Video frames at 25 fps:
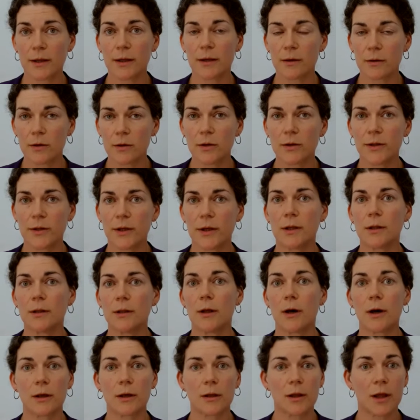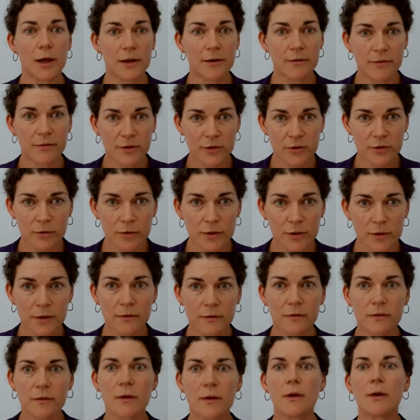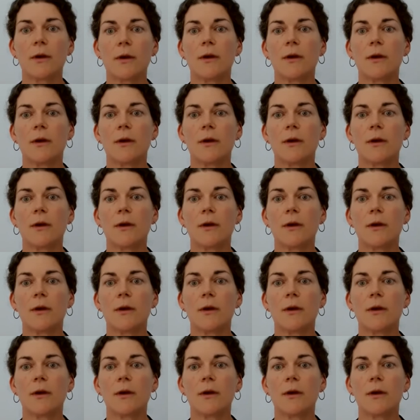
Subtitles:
killed in longline fisheries